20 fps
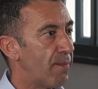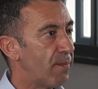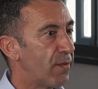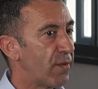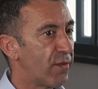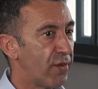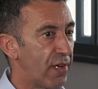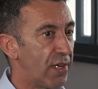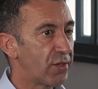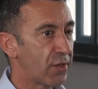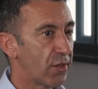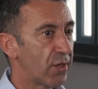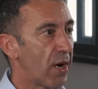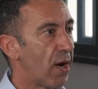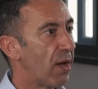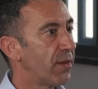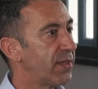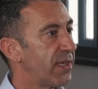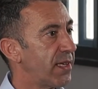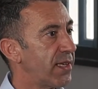featured
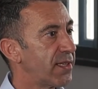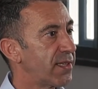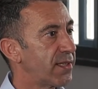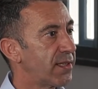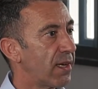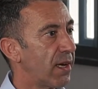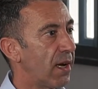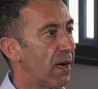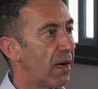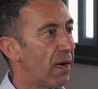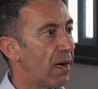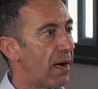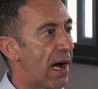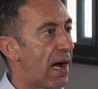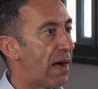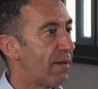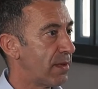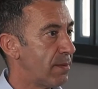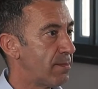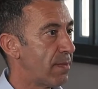artists I
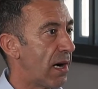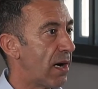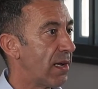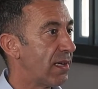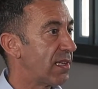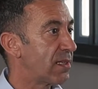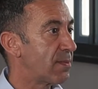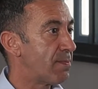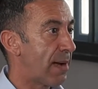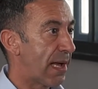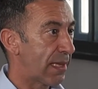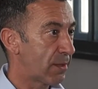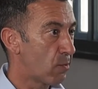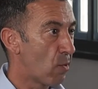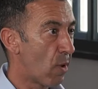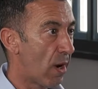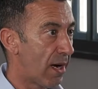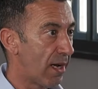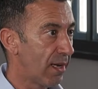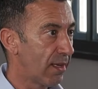have in mind is Matt
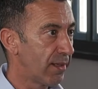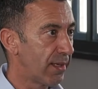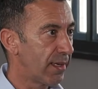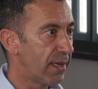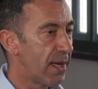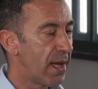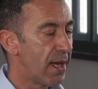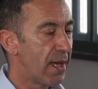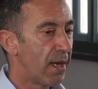Wilde,